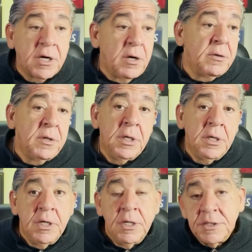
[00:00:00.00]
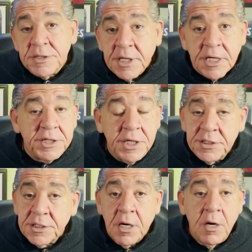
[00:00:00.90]
ago six
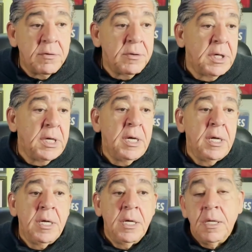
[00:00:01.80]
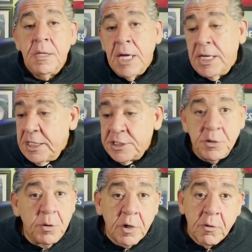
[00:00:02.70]
years ago, and he's
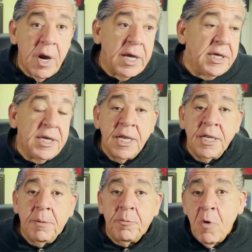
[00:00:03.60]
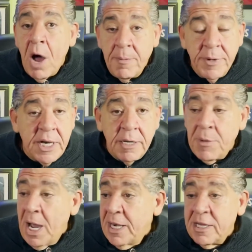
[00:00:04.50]
doing great. He didn't end up robbing
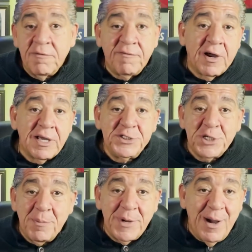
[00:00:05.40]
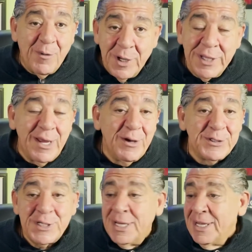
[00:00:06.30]
anybody or fucking jumping out
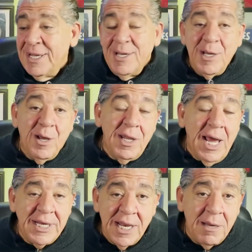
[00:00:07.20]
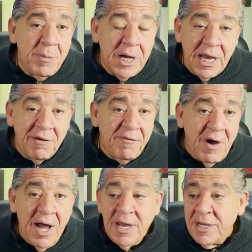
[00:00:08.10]
windows or lighting anybody on
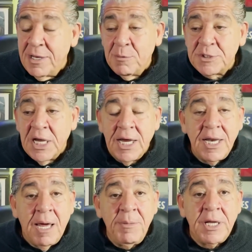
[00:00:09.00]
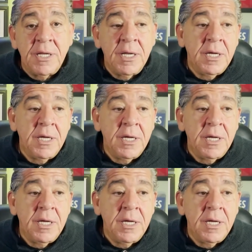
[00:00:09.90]
fire. You know what I'm saying? I mean,